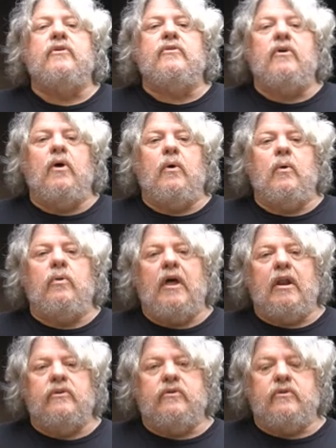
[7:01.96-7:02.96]
so that
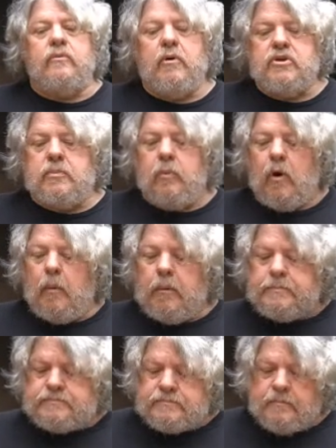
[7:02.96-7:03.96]
isn't so much a
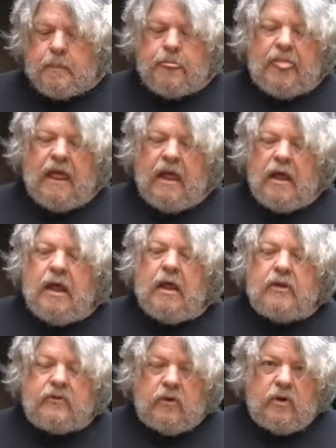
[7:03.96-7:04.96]
problem.
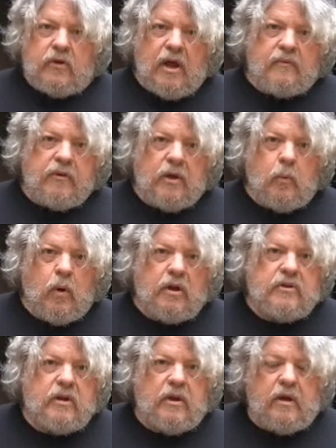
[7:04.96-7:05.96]
So you definitely want
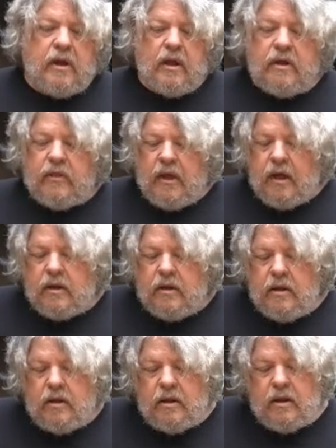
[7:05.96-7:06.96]
to look into that.
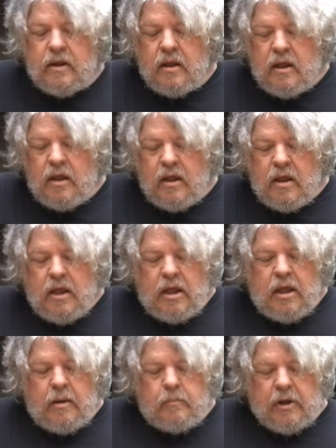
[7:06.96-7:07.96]

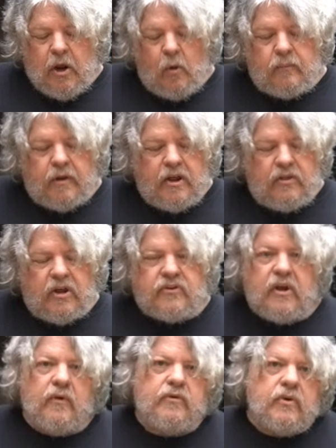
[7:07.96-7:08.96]
But hopefully this
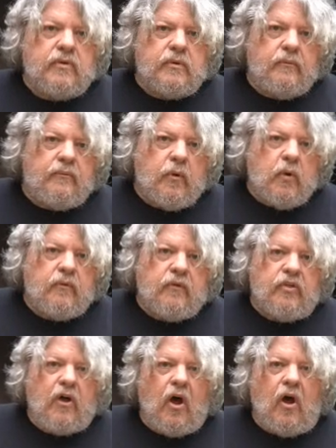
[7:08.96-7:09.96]
gives you some food for
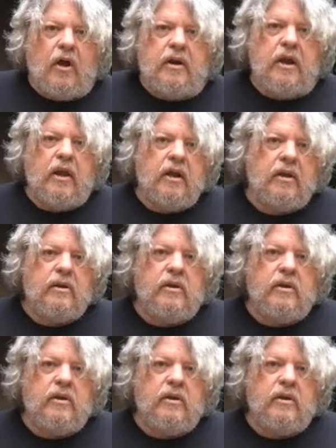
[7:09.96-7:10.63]
thought, and